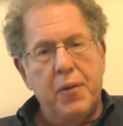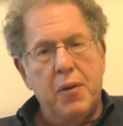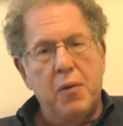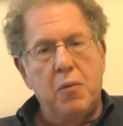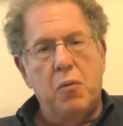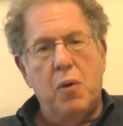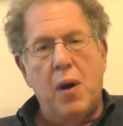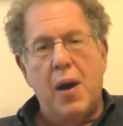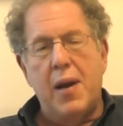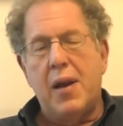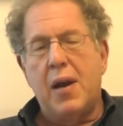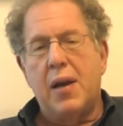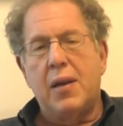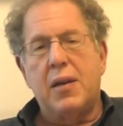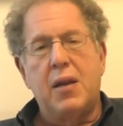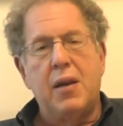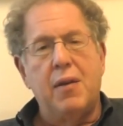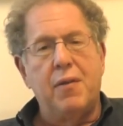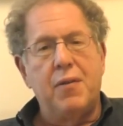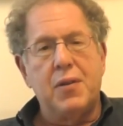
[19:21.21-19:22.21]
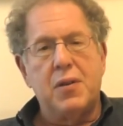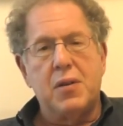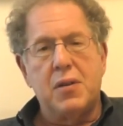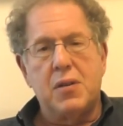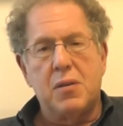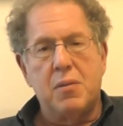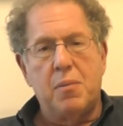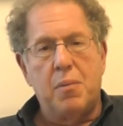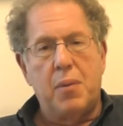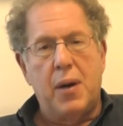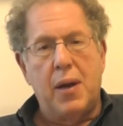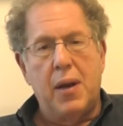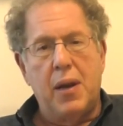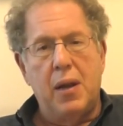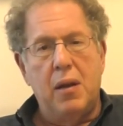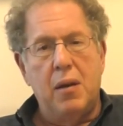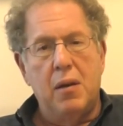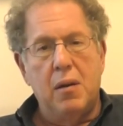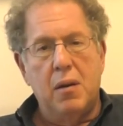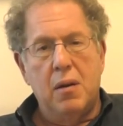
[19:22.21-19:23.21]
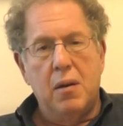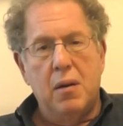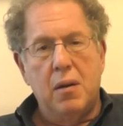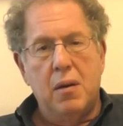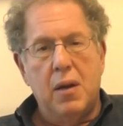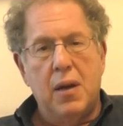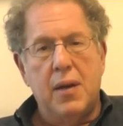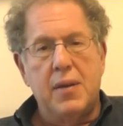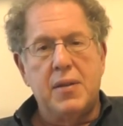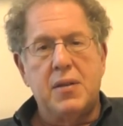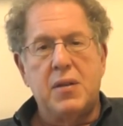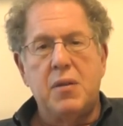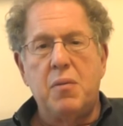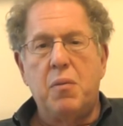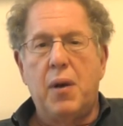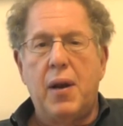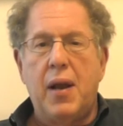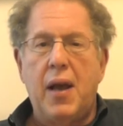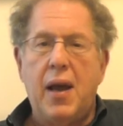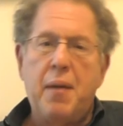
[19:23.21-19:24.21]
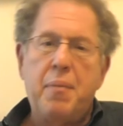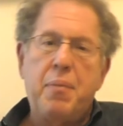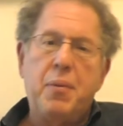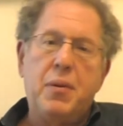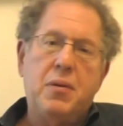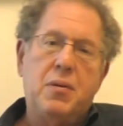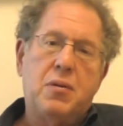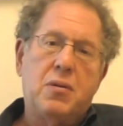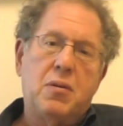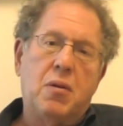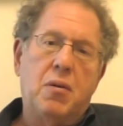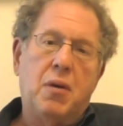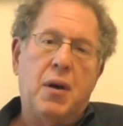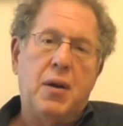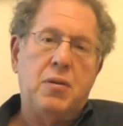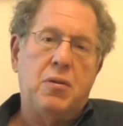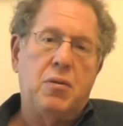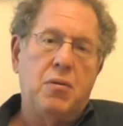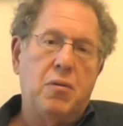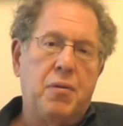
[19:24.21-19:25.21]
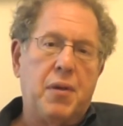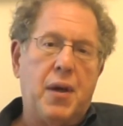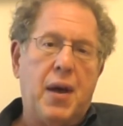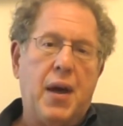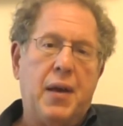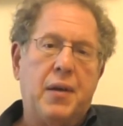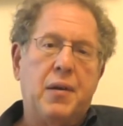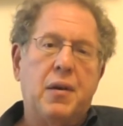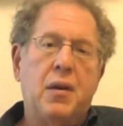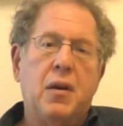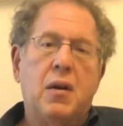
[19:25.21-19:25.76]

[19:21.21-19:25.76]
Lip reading: Why not give it to somebody and see what happens? So I do that.